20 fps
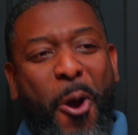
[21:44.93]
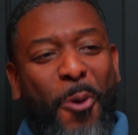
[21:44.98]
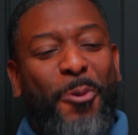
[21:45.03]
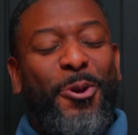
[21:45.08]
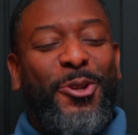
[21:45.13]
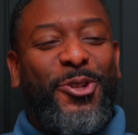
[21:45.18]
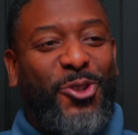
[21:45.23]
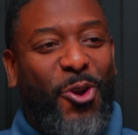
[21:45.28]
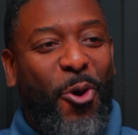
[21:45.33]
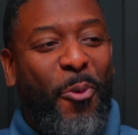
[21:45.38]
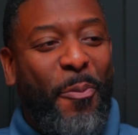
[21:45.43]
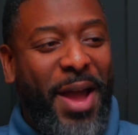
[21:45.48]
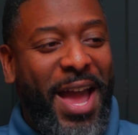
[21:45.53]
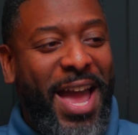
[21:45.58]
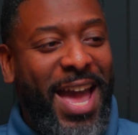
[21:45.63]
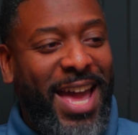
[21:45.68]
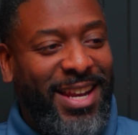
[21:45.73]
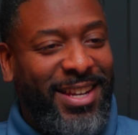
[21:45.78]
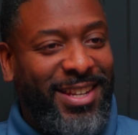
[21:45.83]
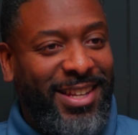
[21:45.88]
It was so
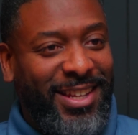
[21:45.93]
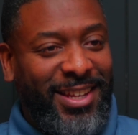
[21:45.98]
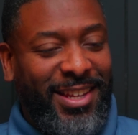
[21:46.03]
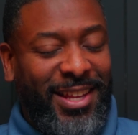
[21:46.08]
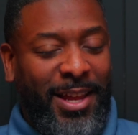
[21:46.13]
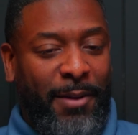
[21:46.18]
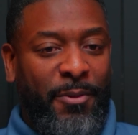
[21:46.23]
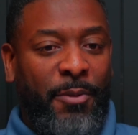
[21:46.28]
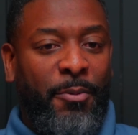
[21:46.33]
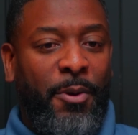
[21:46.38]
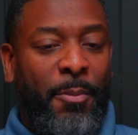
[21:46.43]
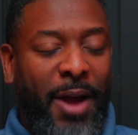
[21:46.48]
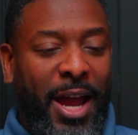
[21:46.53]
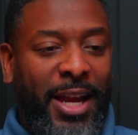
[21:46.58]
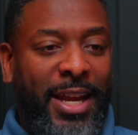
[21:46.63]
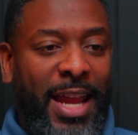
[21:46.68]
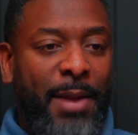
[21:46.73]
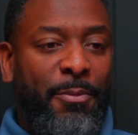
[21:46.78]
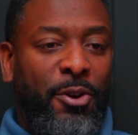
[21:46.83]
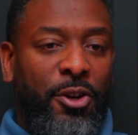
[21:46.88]
bad. And then I remember in my
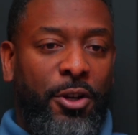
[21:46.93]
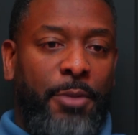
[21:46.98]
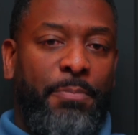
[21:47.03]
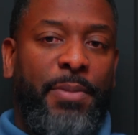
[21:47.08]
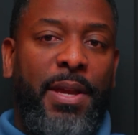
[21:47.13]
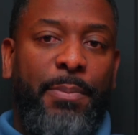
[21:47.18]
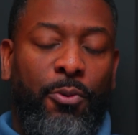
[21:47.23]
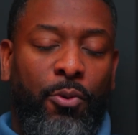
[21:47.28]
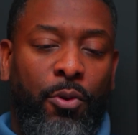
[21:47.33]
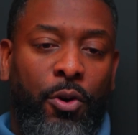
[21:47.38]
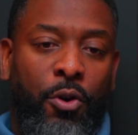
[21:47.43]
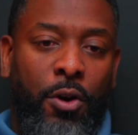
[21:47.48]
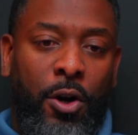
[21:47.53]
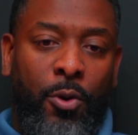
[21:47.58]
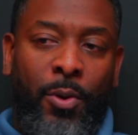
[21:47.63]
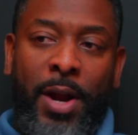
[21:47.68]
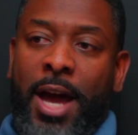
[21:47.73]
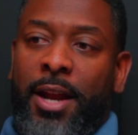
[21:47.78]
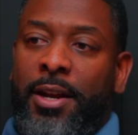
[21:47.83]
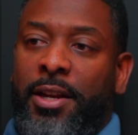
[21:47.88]
neighborhood, people were going
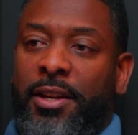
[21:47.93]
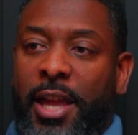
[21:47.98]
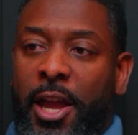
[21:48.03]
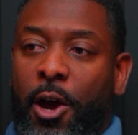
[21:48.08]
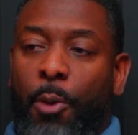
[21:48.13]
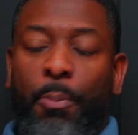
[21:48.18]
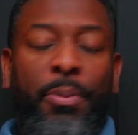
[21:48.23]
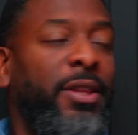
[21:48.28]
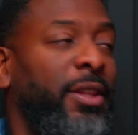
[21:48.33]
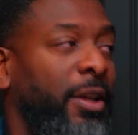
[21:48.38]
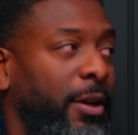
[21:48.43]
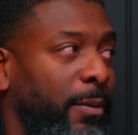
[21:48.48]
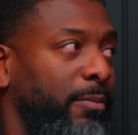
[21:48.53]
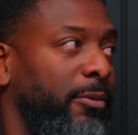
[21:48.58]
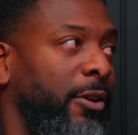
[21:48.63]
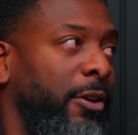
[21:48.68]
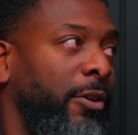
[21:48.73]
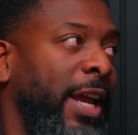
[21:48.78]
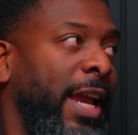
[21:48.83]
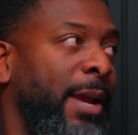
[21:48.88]
around and helping their
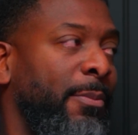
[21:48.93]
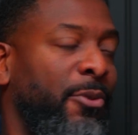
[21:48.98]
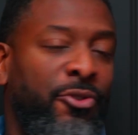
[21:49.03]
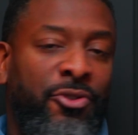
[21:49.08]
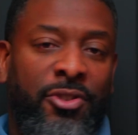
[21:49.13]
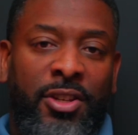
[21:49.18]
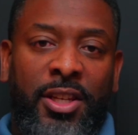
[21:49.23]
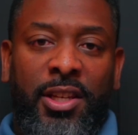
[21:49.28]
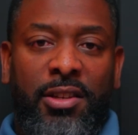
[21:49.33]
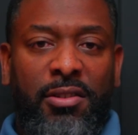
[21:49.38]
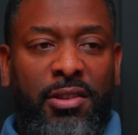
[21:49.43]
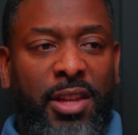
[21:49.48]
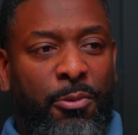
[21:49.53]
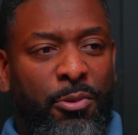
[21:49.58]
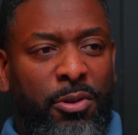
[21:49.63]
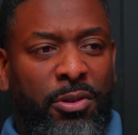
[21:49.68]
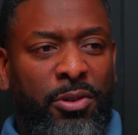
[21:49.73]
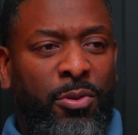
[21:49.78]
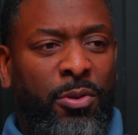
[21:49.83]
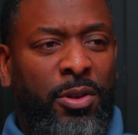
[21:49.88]
neighbors, and they
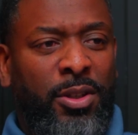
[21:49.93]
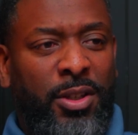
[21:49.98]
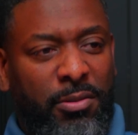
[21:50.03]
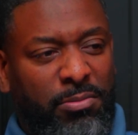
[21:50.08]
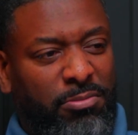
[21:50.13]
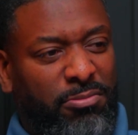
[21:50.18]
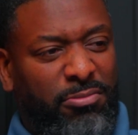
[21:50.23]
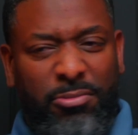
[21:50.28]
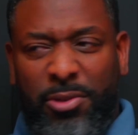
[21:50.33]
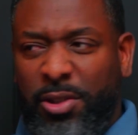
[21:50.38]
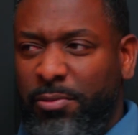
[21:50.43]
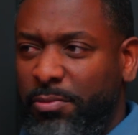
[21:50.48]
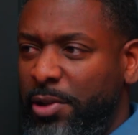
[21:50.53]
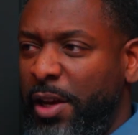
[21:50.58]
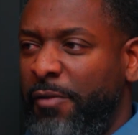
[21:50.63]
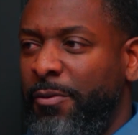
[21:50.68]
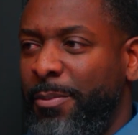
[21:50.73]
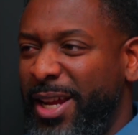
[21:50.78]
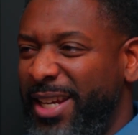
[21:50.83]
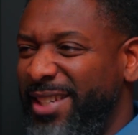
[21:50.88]
were doing
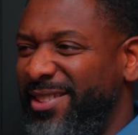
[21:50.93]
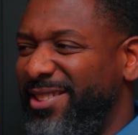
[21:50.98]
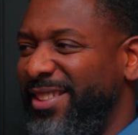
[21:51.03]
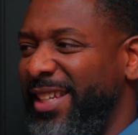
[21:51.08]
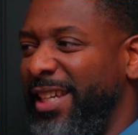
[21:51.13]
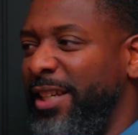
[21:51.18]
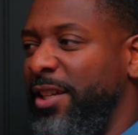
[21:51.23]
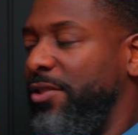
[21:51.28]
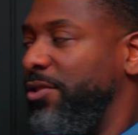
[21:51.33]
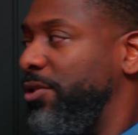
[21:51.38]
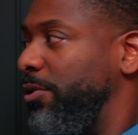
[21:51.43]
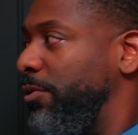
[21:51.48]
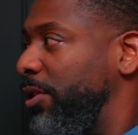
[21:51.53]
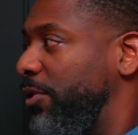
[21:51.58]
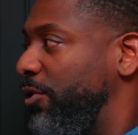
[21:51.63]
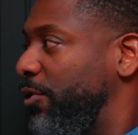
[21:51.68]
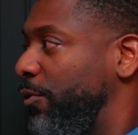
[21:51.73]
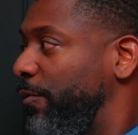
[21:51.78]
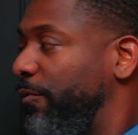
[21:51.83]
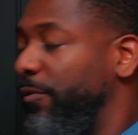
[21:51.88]
everybody's seen us do the
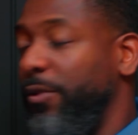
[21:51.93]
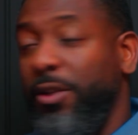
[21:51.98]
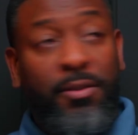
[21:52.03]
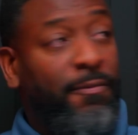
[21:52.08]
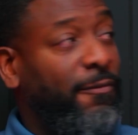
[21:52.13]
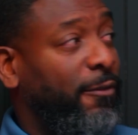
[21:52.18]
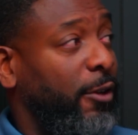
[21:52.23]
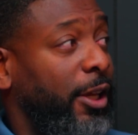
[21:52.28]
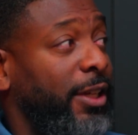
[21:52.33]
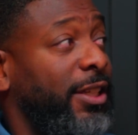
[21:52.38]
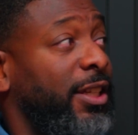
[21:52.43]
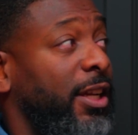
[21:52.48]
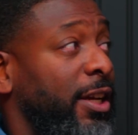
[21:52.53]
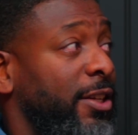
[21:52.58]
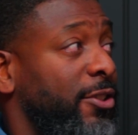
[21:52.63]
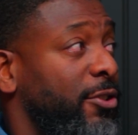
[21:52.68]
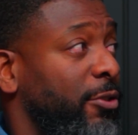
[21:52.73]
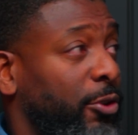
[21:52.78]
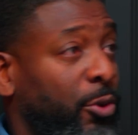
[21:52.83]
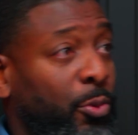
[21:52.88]
2-foot flood
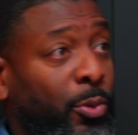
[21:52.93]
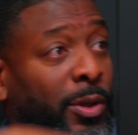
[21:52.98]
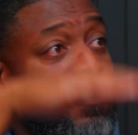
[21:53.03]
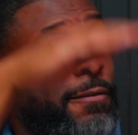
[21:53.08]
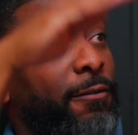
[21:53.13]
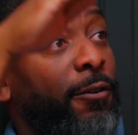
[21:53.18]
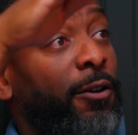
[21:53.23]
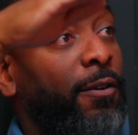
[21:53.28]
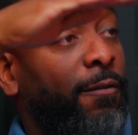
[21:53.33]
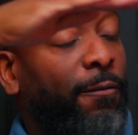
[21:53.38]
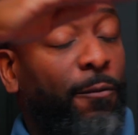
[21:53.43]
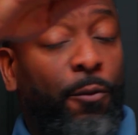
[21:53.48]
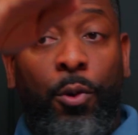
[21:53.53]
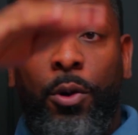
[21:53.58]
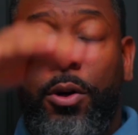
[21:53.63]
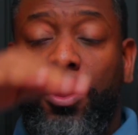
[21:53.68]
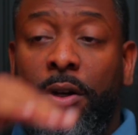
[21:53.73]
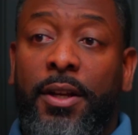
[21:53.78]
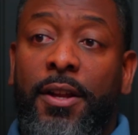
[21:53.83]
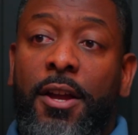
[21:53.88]
cuts or 3-foot or
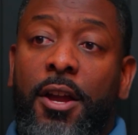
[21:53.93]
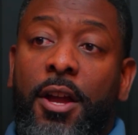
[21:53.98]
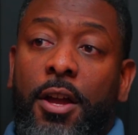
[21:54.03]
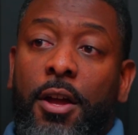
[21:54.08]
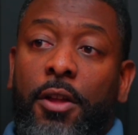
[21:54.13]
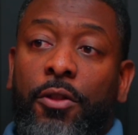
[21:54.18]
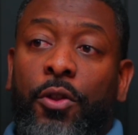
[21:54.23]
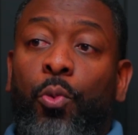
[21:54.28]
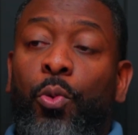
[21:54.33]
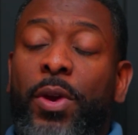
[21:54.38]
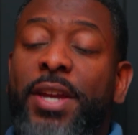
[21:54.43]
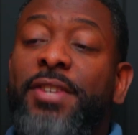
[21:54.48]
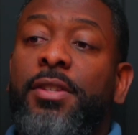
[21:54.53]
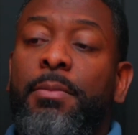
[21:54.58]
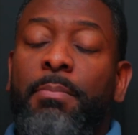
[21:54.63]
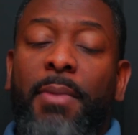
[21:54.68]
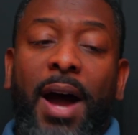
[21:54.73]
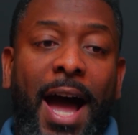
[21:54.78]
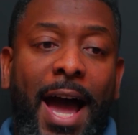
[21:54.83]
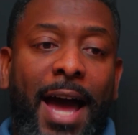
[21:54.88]
4-foot. The
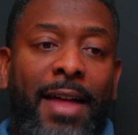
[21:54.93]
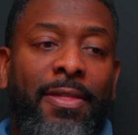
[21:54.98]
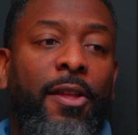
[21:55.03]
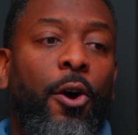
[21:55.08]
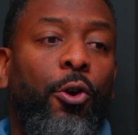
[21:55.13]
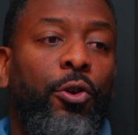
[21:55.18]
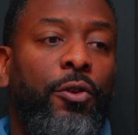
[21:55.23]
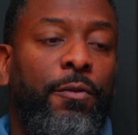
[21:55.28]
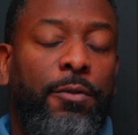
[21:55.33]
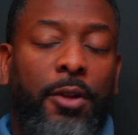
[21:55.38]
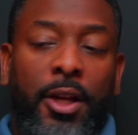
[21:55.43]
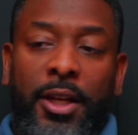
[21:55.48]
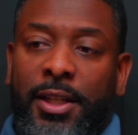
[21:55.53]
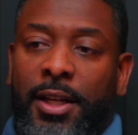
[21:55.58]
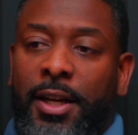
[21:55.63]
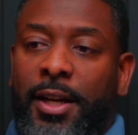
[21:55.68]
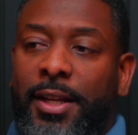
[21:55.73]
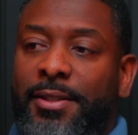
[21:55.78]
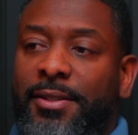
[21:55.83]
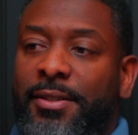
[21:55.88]
reason behind those flood
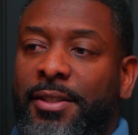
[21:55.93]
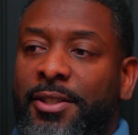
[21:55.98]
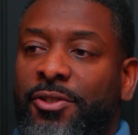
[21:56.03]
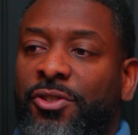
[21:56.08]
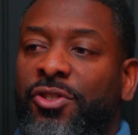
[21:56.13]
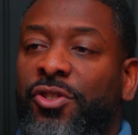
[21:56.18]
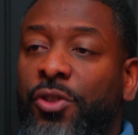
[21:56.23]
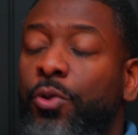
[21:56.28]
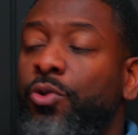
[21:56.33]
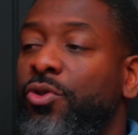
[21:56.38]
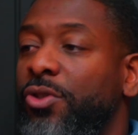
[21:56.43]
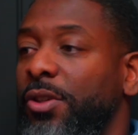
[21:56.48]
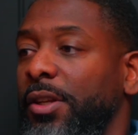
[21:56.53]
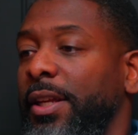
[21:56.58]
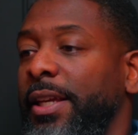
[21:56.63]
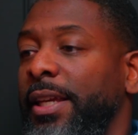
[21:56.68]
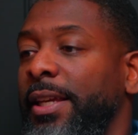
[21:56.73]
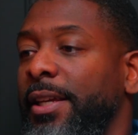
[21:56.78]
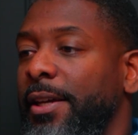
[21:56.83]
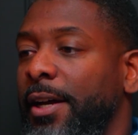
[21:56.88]
cuts is
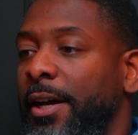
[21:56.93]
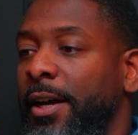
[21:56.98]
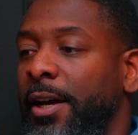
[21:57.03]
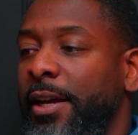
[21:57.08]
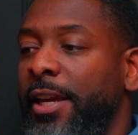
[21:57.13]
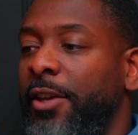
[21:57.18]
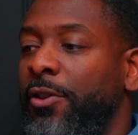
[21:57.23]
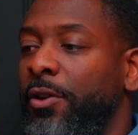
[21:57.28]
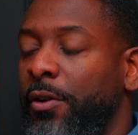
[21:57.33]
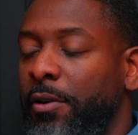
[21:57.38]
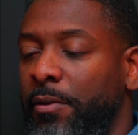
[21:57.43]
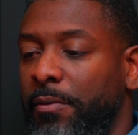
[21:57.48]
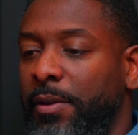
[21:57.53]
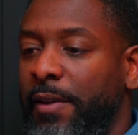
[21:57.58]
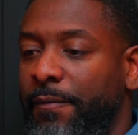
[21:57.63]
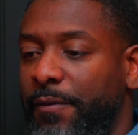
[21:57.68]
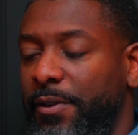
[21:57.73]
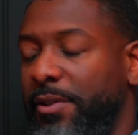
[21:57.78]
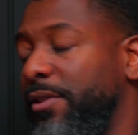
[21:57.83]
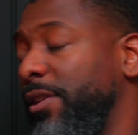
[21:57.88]
usually either
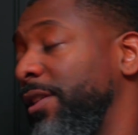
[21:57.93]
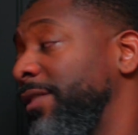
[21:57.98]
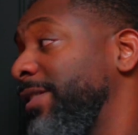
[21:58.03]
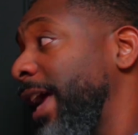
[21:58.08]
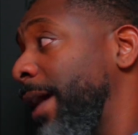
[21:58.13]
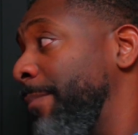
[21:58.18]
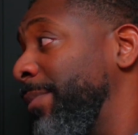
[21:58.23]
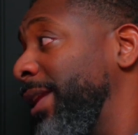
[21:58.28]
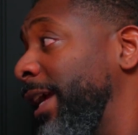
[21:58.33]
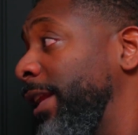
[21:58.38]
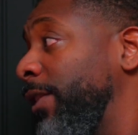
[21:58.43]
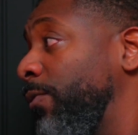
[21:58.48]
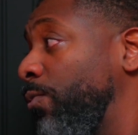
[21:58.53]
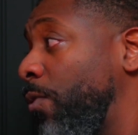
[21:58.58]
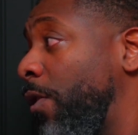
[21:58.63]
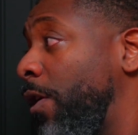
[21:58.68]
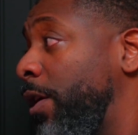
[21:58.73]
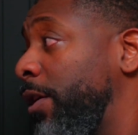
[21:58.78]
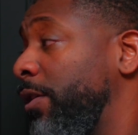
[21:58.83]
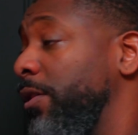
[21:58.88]
if it's contaminated
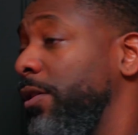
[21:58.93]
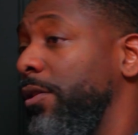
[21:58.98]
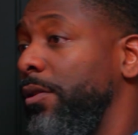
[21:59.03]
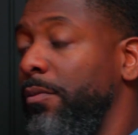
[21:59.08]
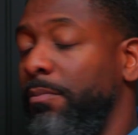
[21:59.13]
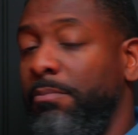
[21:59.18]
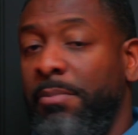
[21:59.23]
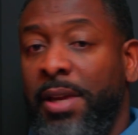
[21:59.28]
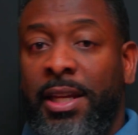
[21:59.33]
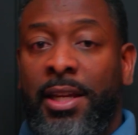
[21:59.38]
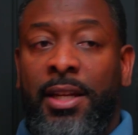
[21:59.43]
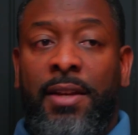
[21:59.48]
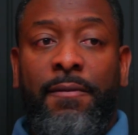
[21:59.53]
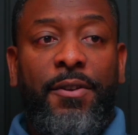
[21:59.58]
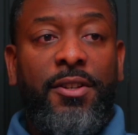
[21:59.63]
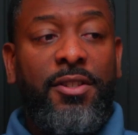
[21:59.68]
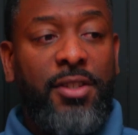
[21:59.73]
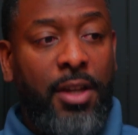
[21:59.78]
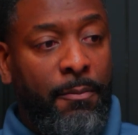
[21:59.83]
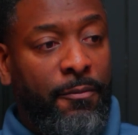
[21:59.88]
water, meaning if
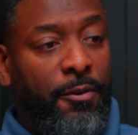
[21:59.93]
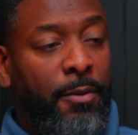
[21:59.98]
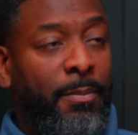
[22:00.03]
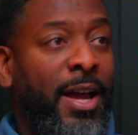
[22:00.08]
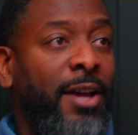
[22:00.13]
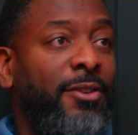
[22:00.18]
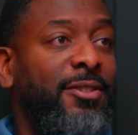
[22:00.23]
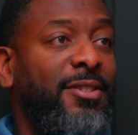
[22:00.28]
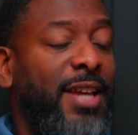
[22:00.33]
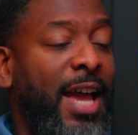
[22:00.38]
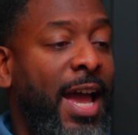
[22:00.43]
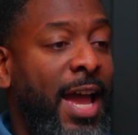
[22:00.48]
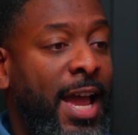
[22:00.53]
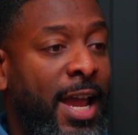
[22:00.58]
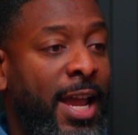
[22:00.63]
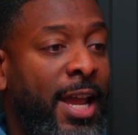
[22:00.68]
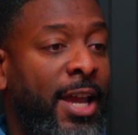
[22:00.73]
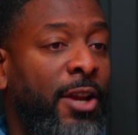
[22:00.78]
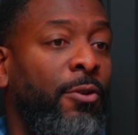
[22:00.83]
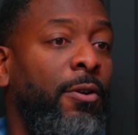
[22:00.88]
it's come from
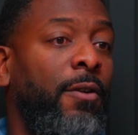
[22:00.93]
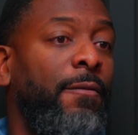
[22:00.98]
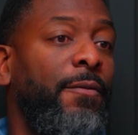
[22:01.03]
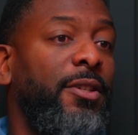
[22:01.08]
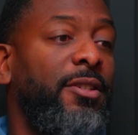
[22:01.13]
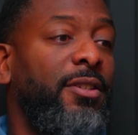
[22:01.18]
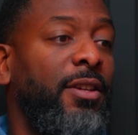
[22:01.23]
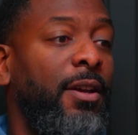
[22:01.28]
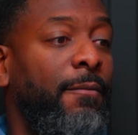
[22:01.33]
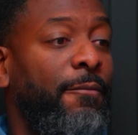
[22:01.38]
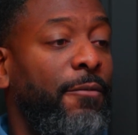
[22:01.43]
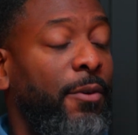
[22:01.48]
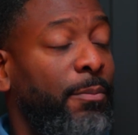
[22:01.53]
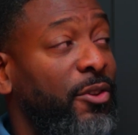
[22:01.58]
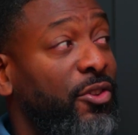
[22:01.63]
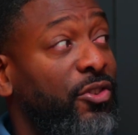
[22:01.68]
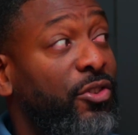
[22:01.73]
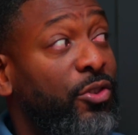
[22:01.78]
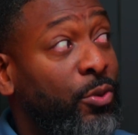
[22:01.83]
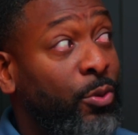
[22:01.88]
outside, or if it's come from
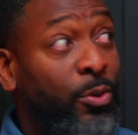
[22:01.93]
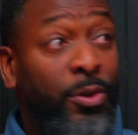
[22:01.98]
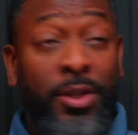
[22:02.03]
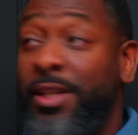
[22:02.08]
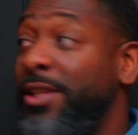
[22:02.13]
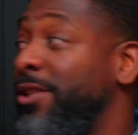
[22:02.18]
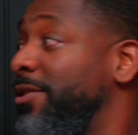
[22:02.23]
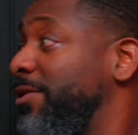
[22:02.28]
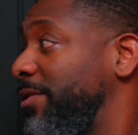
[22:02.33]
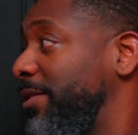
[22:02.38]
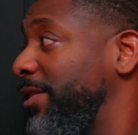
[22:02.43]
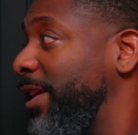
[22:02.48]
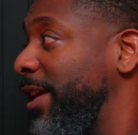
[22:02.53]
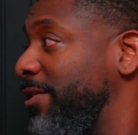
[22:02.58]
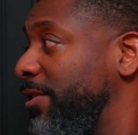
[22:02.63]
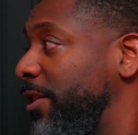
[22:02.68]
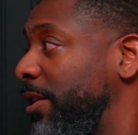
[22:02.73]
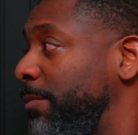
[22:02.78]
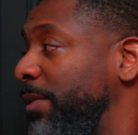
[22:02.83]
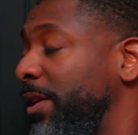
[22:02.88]
the sewage,
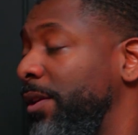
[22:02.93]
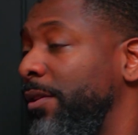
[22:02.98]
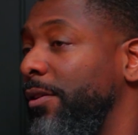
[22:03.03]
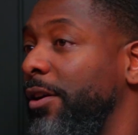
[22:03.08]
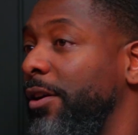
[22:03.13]
that's going to be